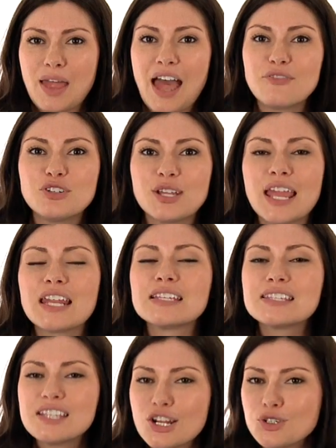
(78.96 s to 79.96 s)
After gaining
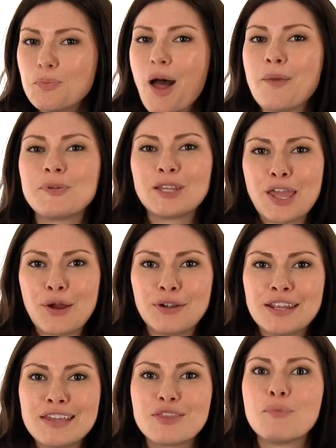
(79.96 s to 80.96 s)
such
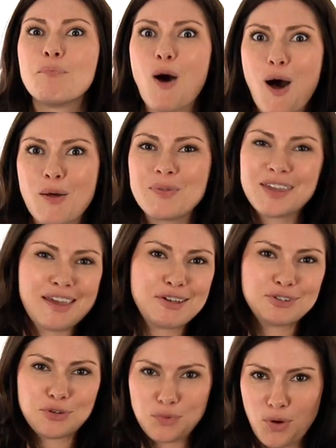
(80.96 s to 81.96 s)
popularity, the ball began
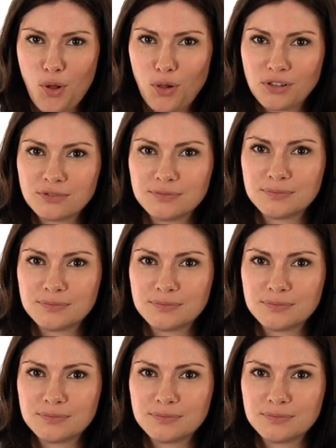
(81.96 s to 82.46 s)
to roll.